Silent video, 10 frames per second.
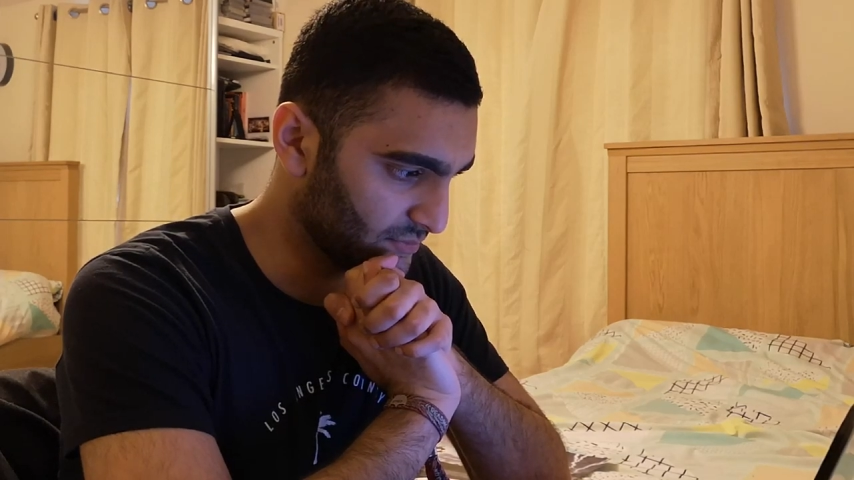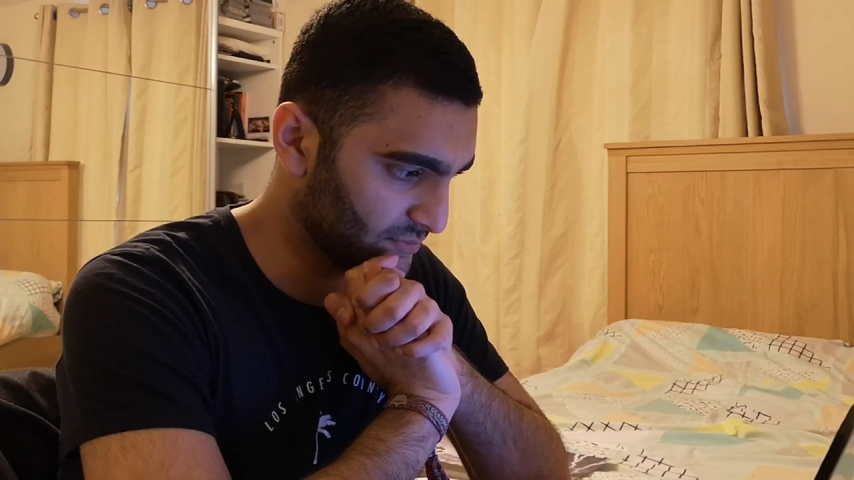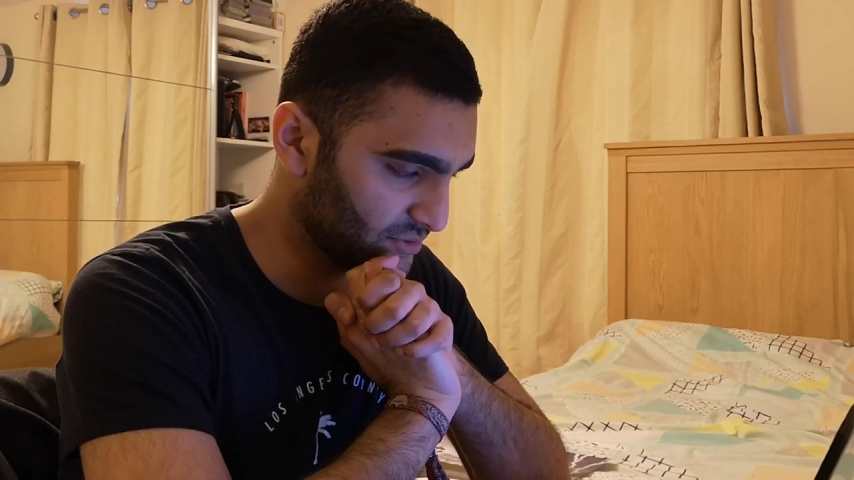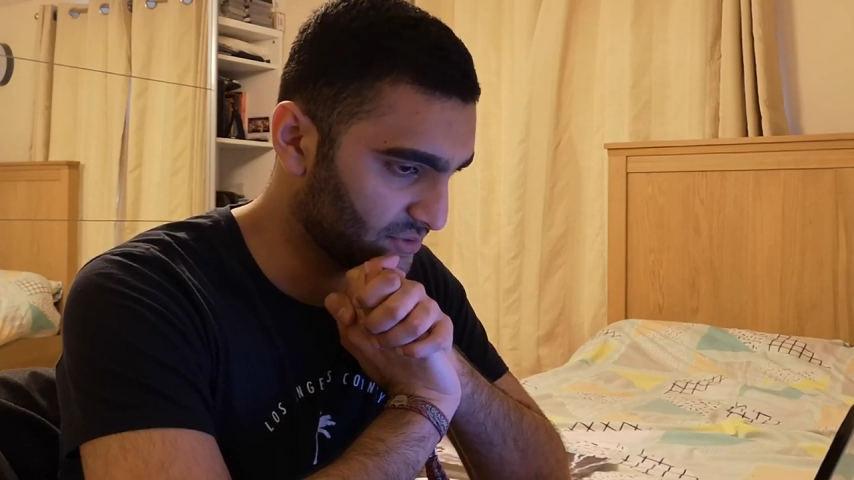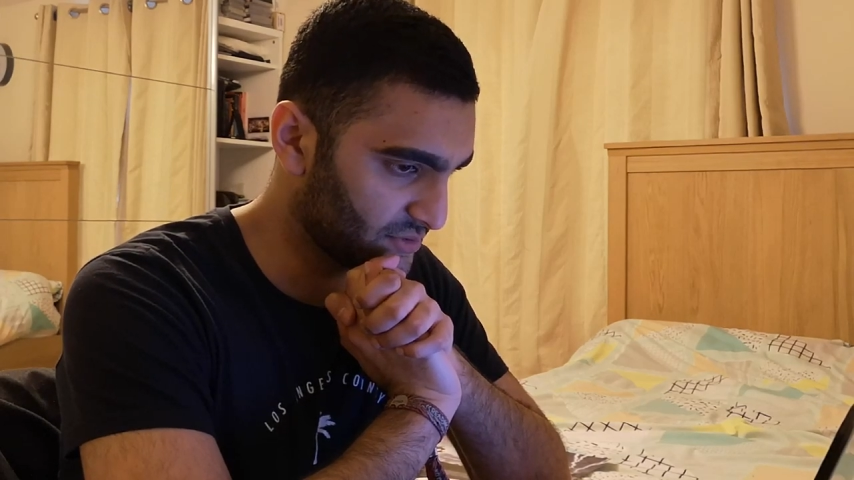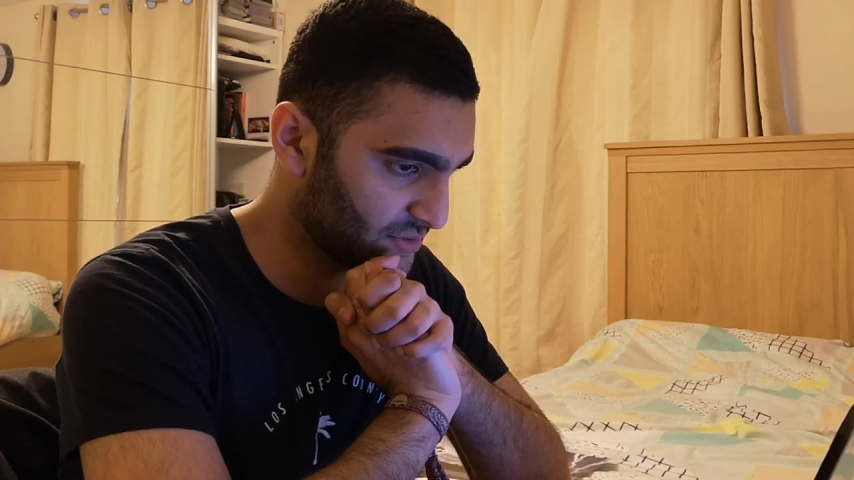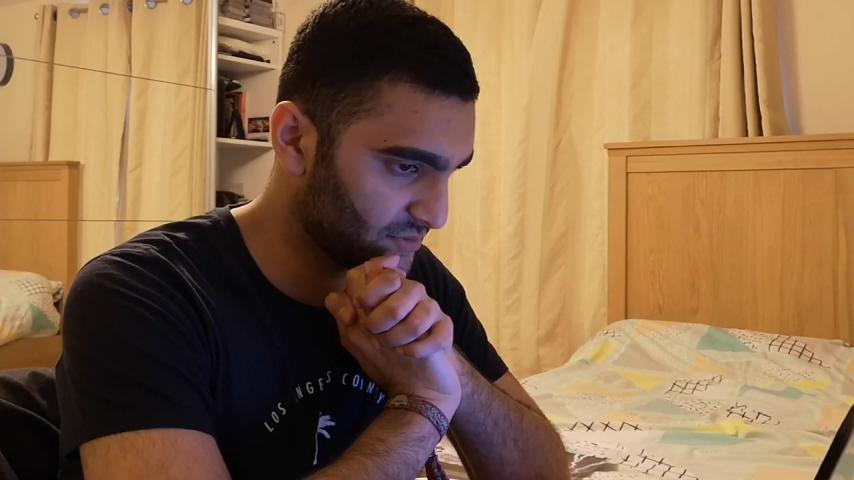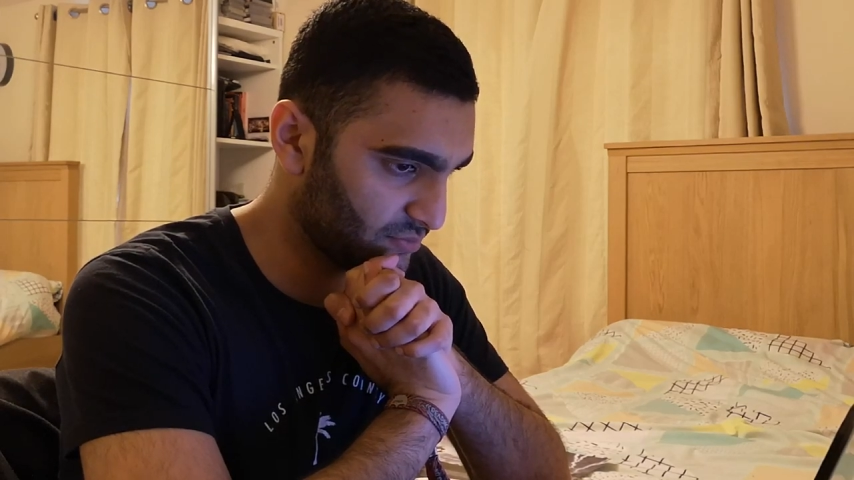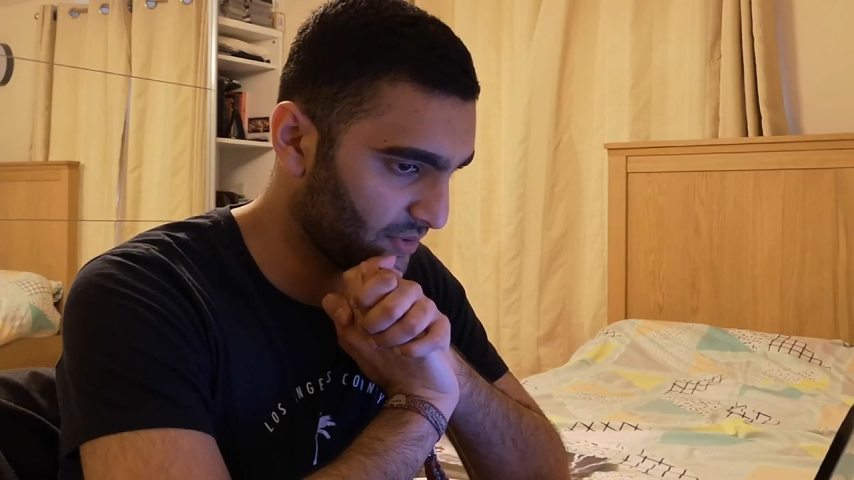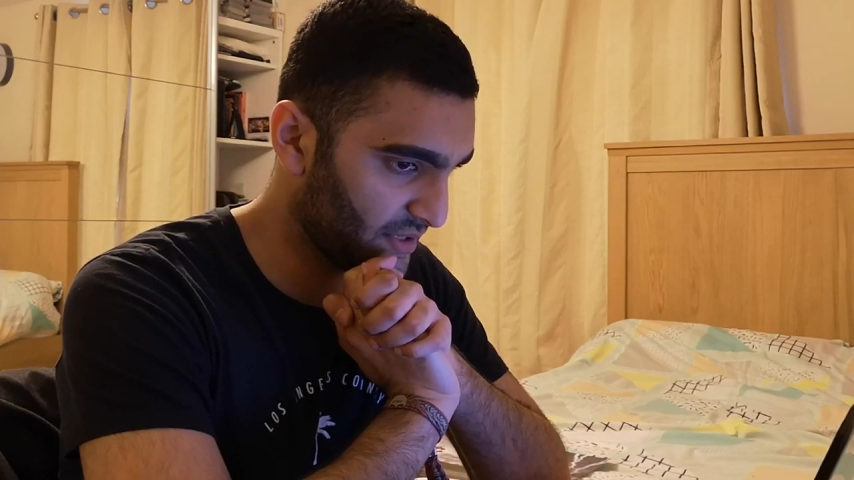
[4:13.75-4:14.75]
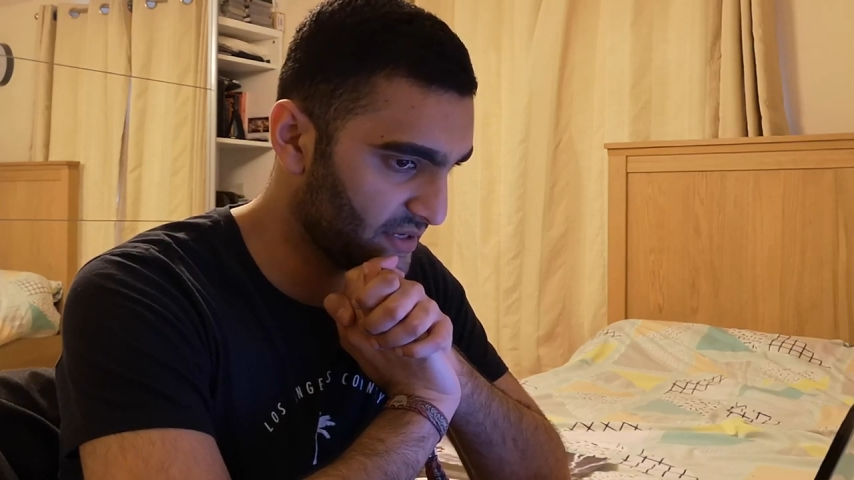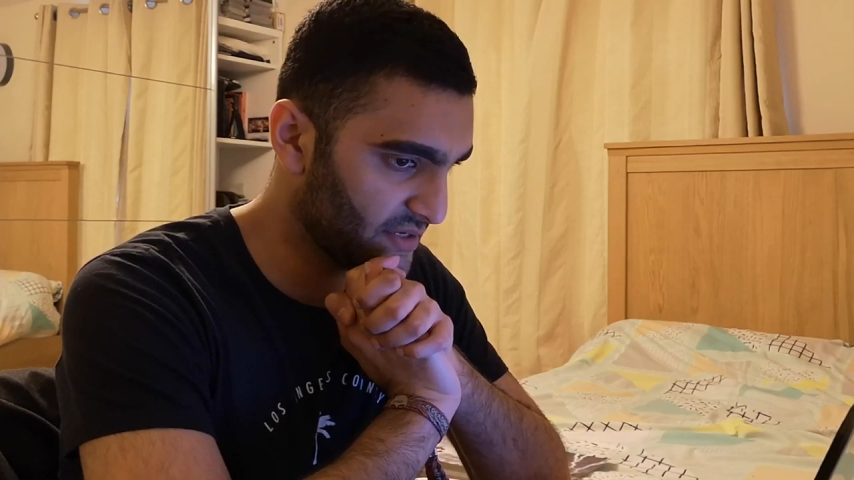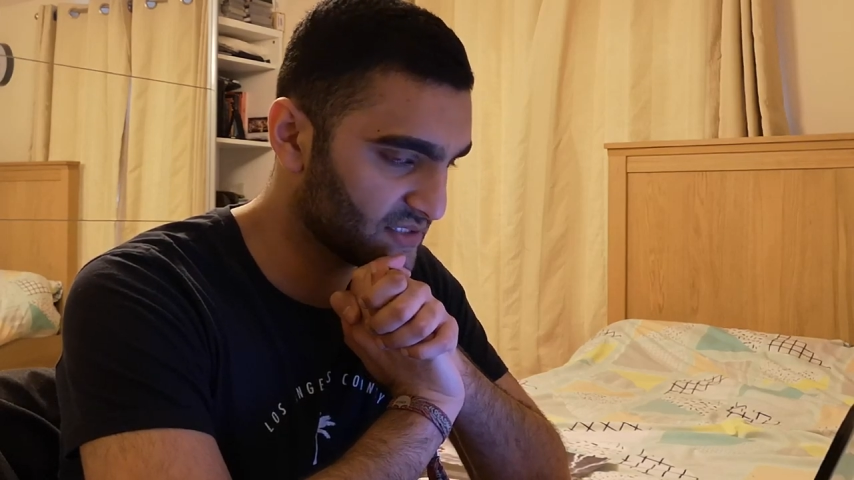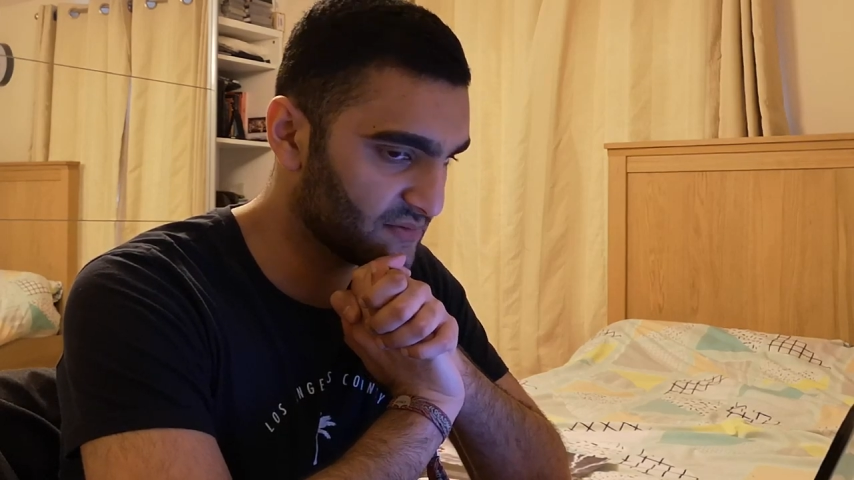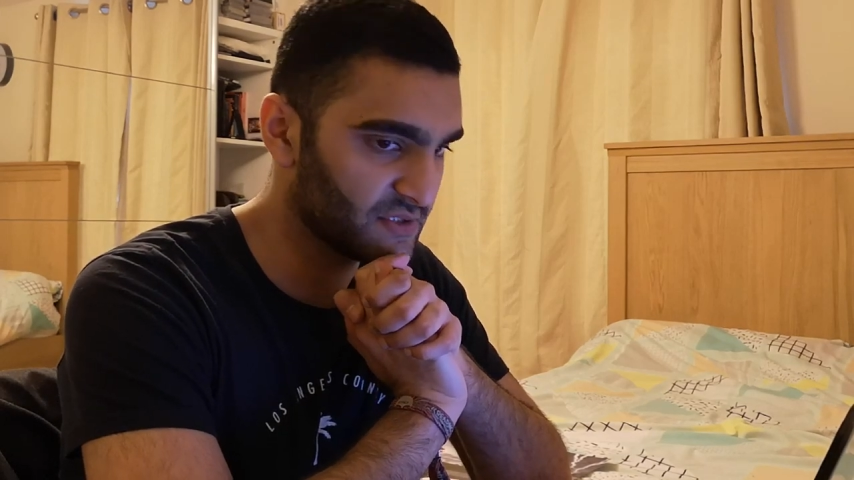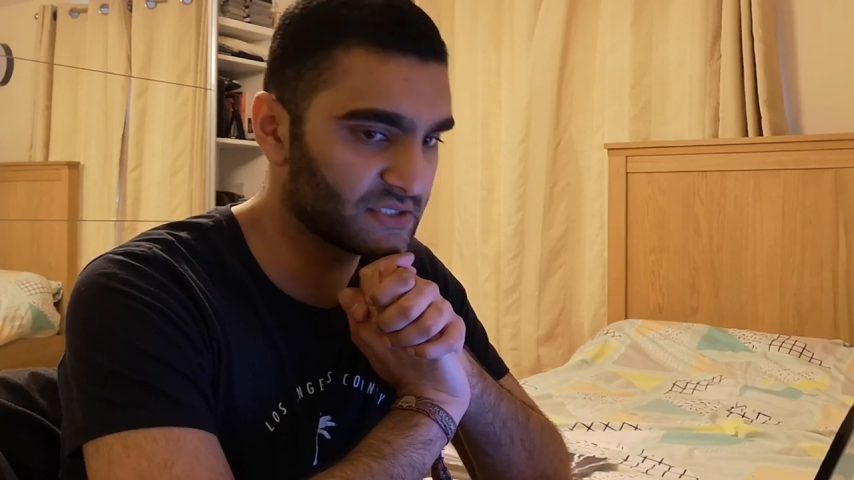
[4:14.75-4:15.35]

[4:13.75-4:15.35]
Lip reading: just play someone